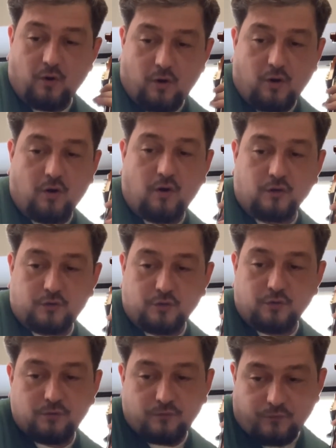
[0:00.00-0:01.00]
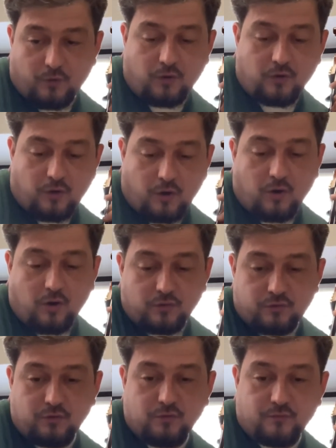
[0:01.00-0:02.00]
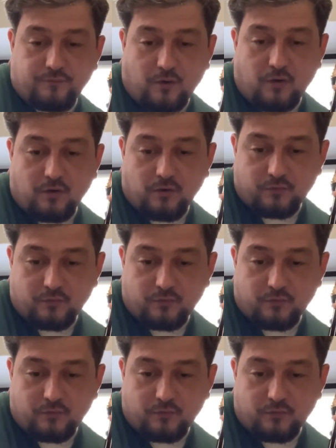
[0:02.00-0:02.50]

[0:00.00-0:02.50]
O, 2, 4, O, 2, 4,